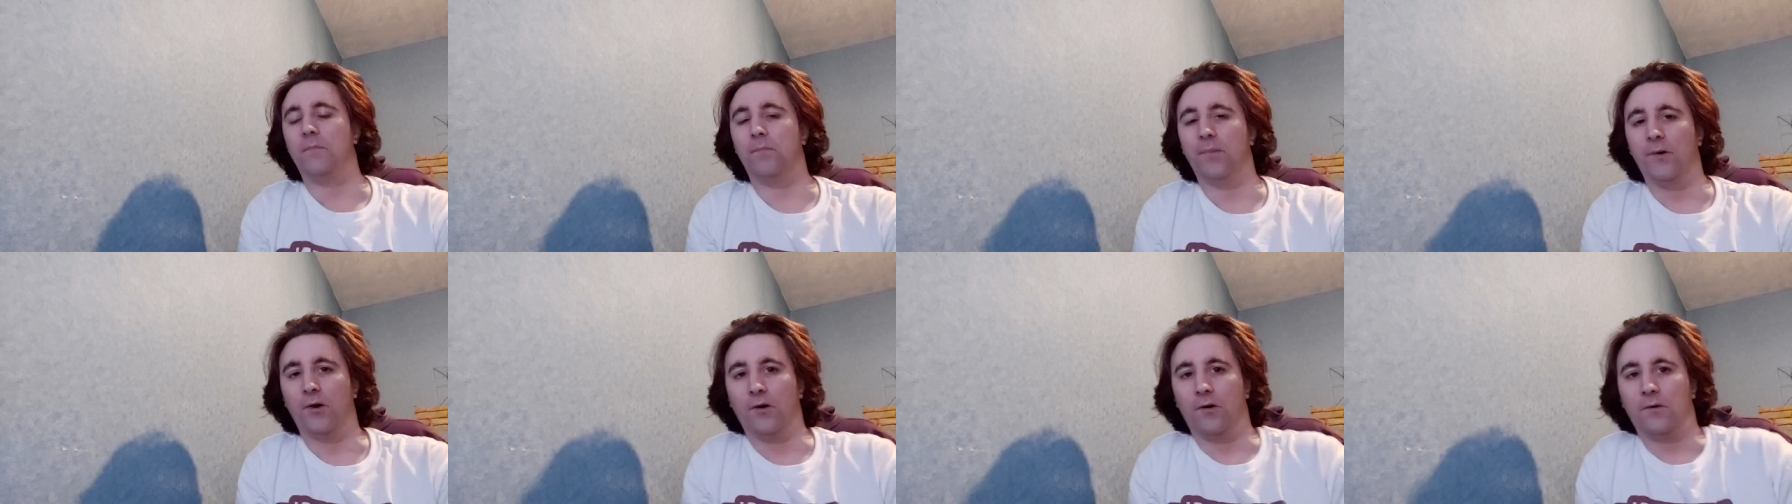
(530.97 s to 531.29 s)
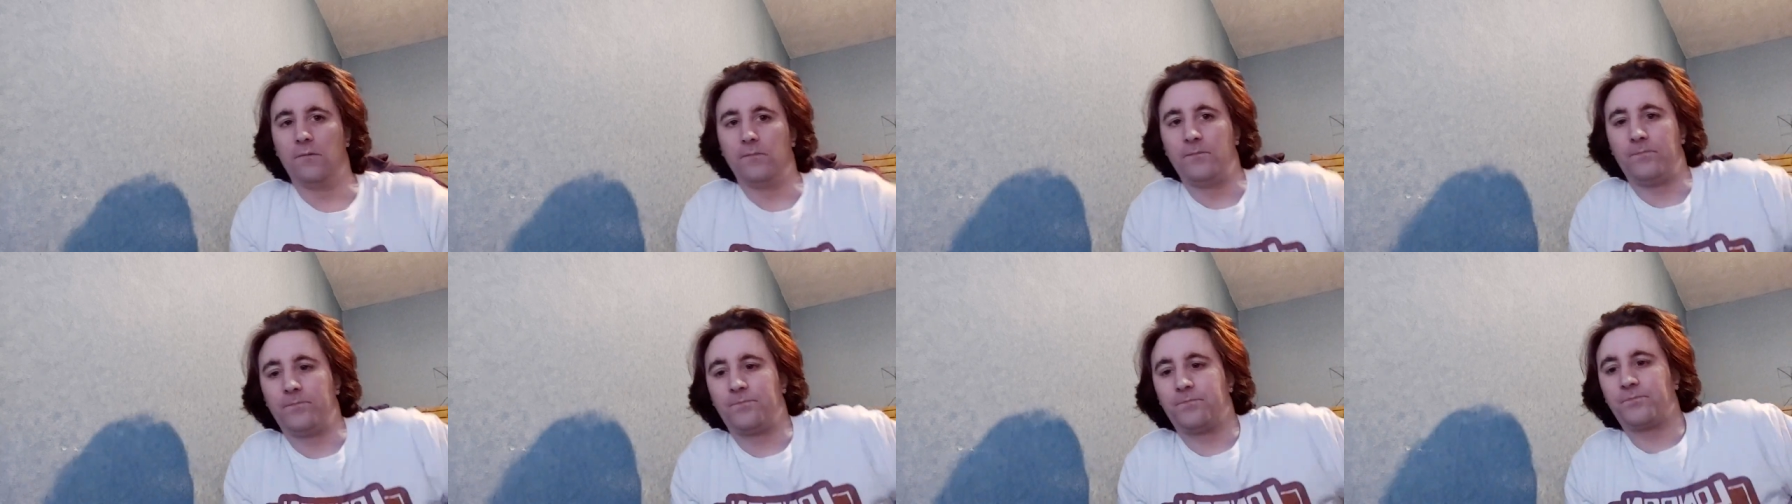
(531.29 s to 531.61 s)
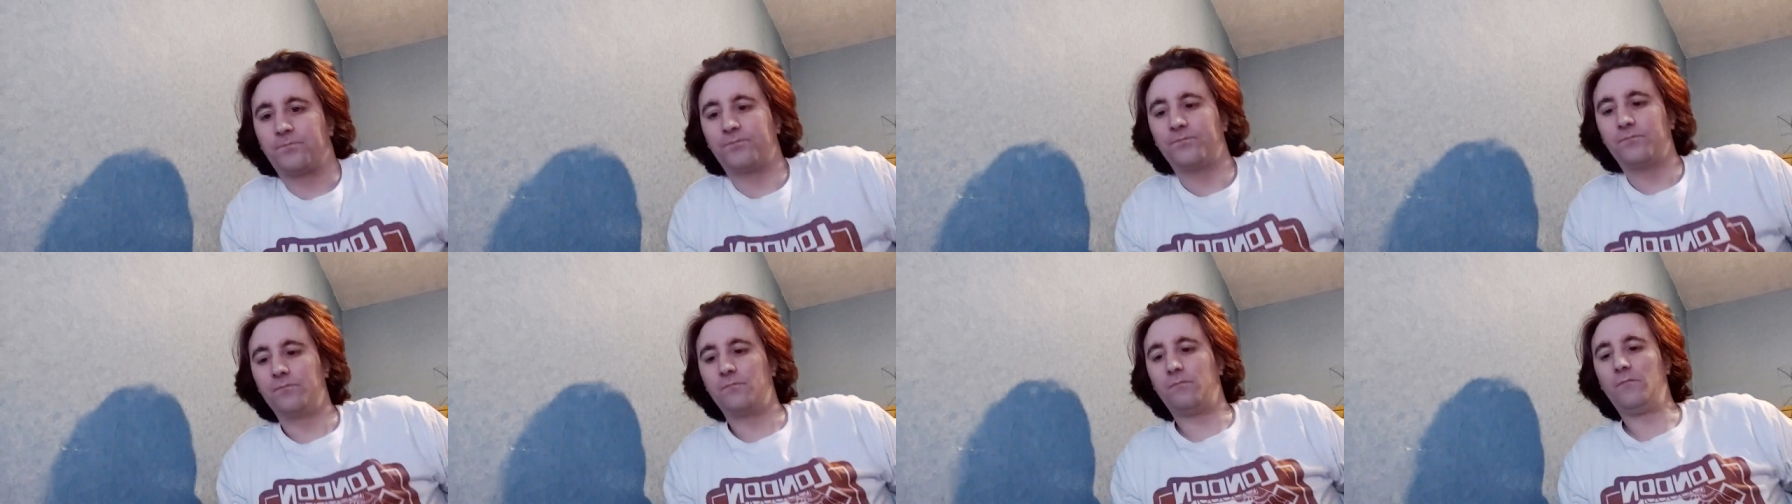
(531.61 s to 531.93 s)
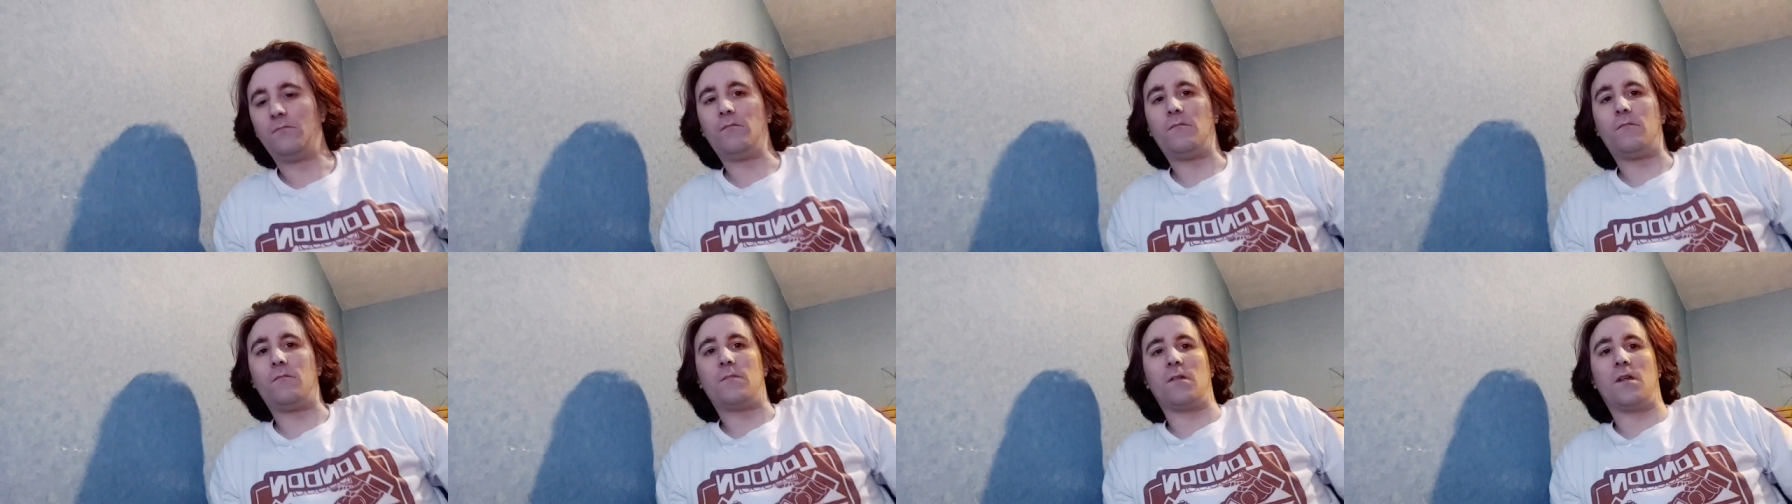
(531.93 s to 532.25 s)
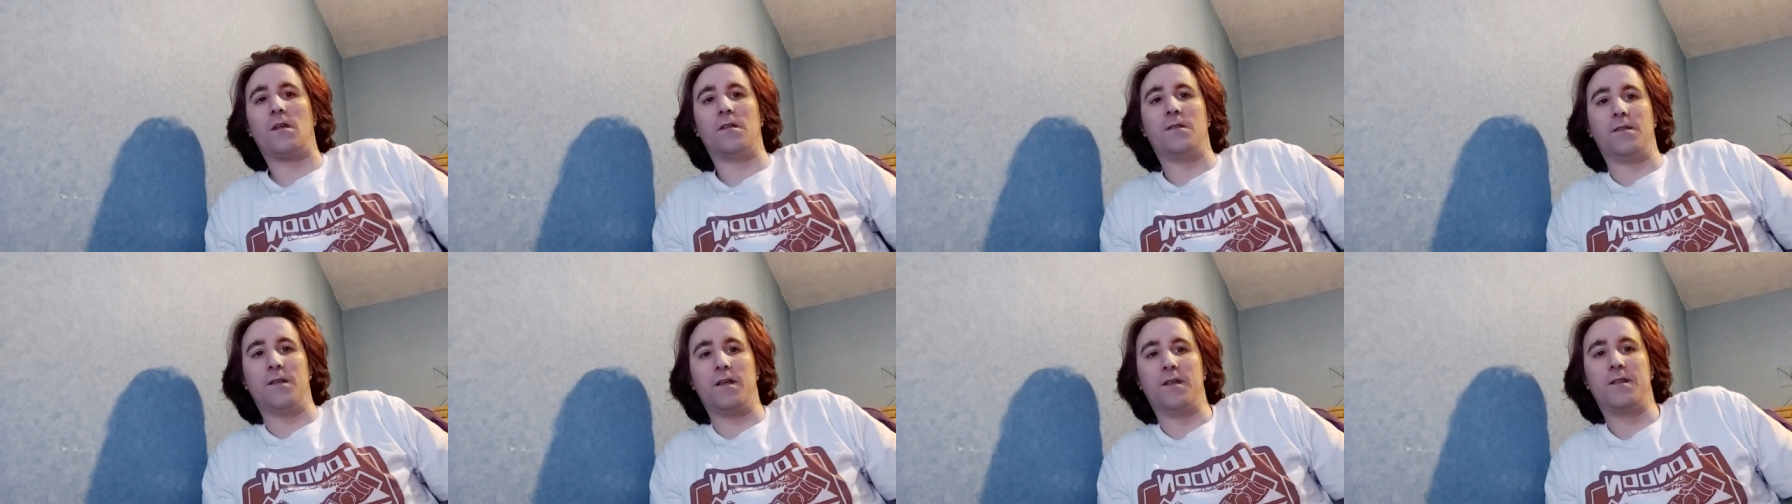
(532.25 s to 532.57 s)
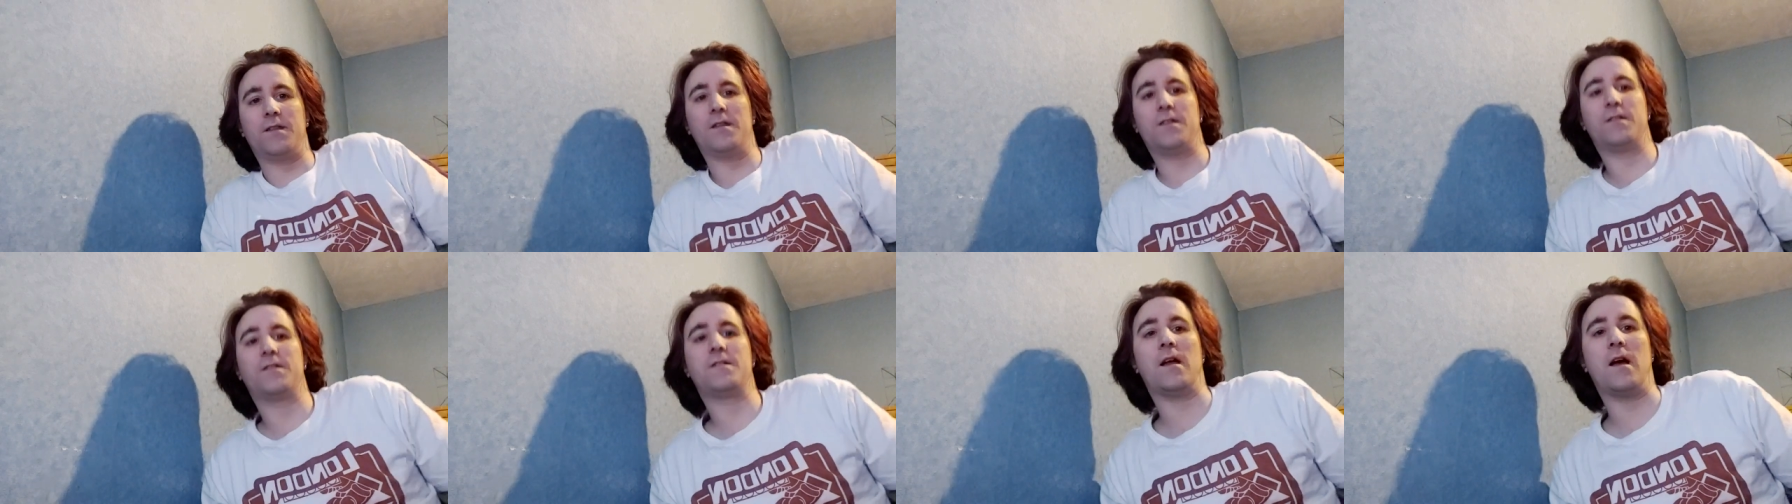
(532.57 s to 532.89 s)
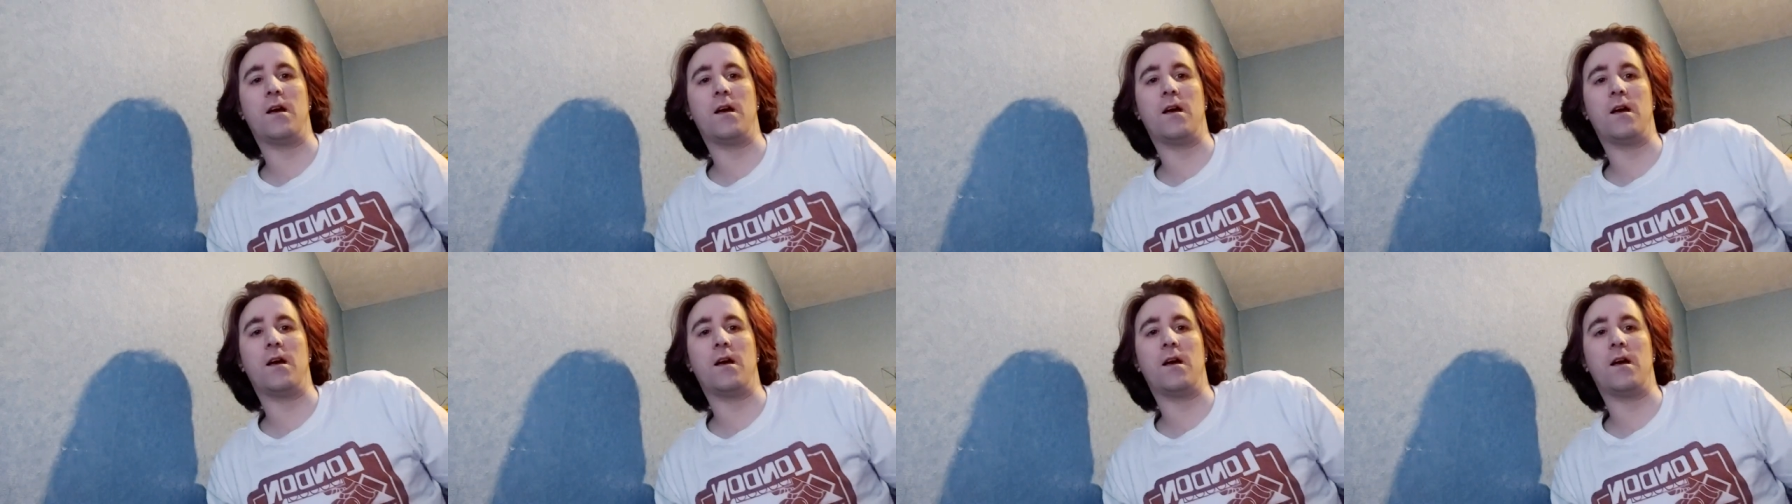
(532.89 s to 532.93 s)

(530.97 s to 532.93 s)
But this is